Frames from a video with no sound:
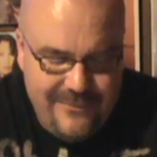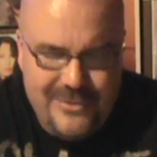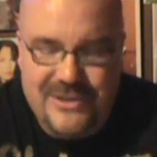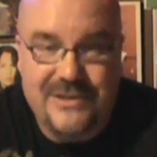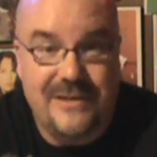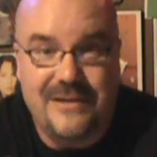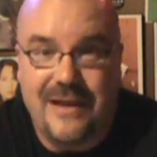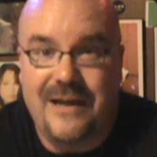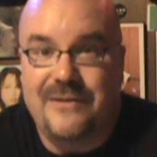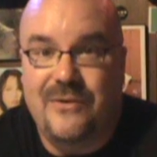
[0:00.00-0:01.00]
which
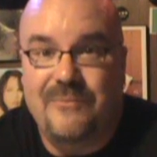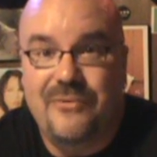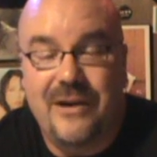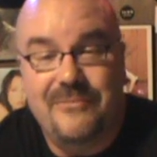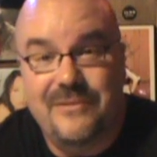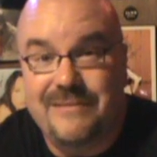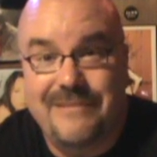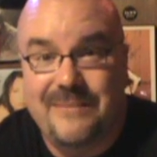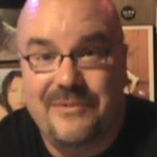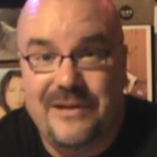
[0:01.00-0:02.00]
I know I'm probably
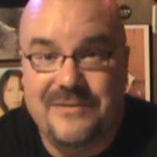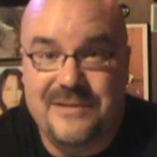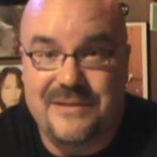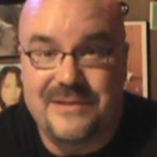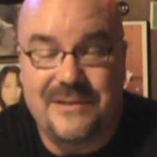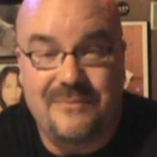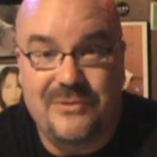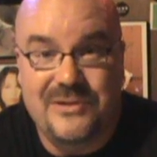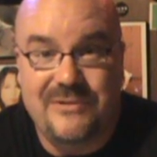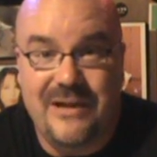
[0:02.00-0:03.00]
not pronouncing this
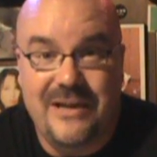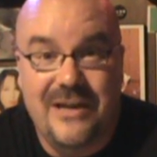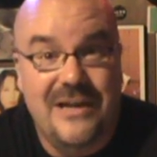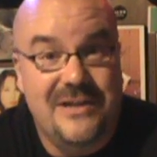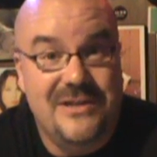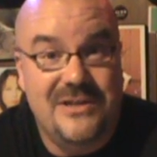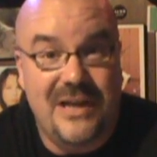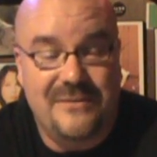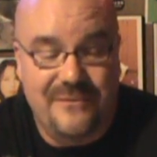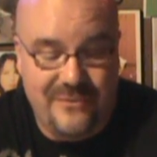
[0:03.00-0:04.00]
emotion right,
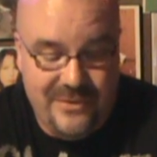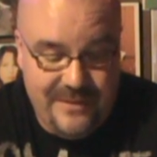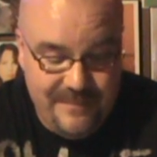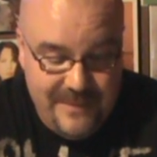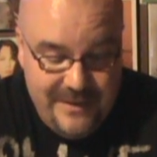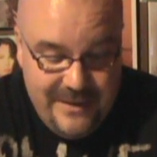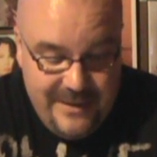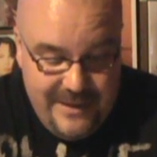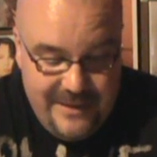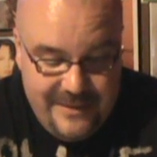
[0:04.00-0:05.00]
Schadenfreude.
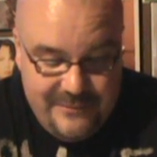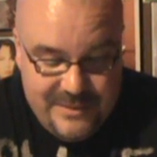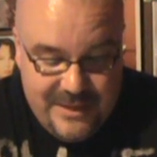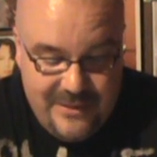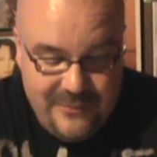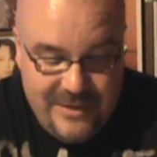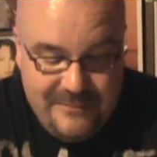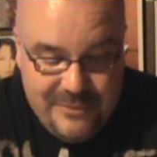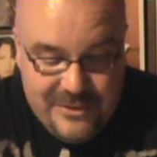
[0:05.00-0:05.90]
And it was written and